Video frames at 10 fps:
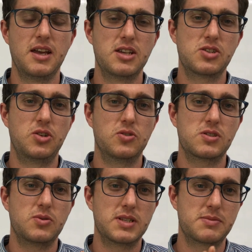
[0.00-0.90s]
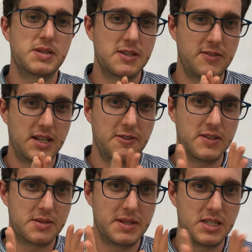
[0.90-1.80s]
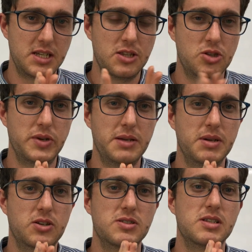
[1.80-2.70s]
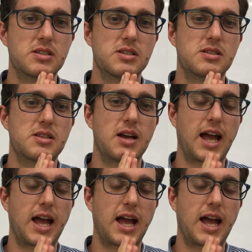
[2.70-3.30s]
So you also want specifically vitamin D3 because this is the